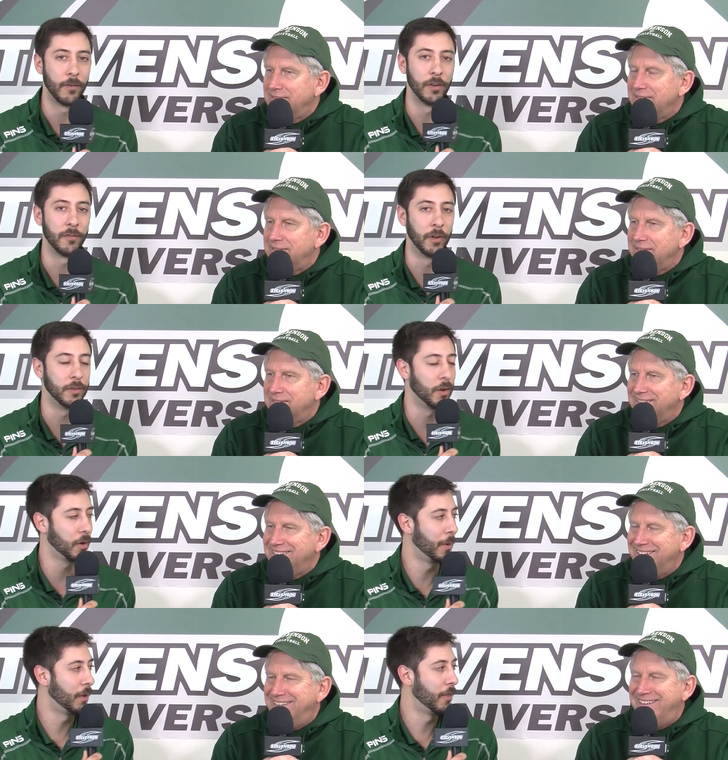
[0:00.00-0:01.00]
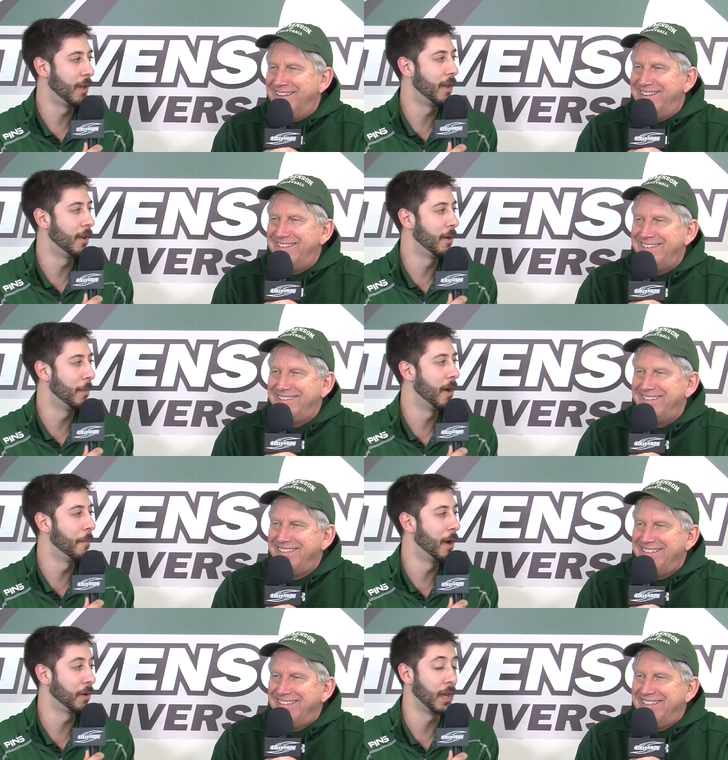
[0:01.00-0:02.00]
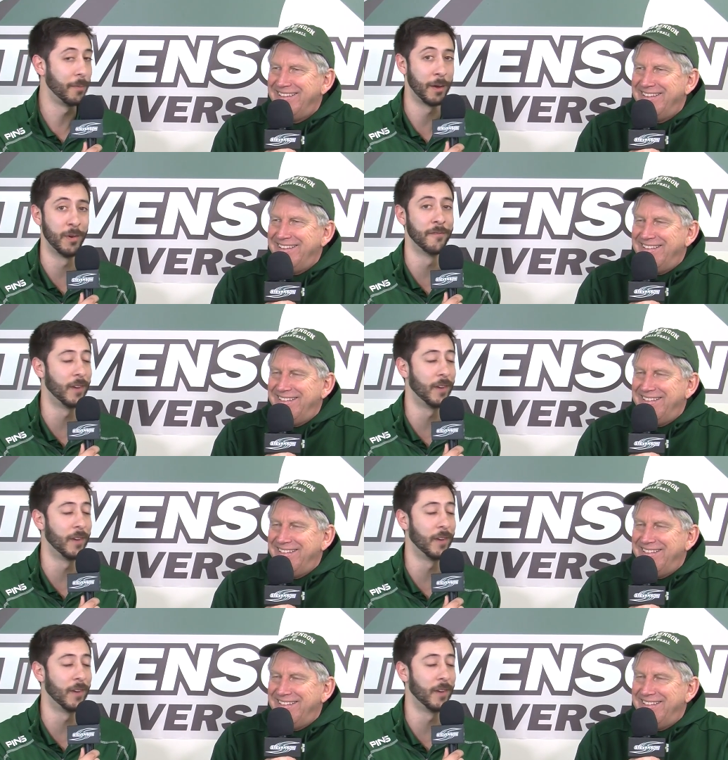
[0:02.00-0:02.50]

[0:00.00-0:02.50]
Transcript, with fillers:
Speaker 1: First of all, talk about that uh, Marymount game that went